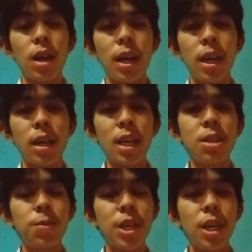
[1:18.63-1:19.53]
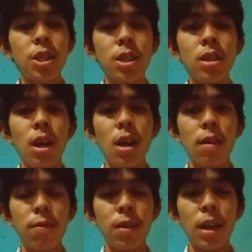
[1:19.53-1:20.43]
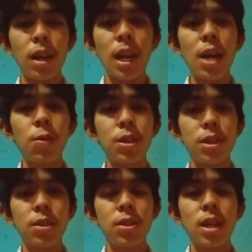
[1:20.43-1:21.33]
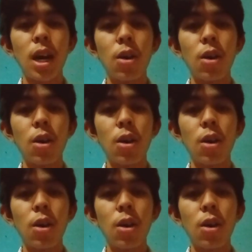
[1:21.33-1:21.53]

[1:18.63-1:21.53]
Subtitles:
and classification of languages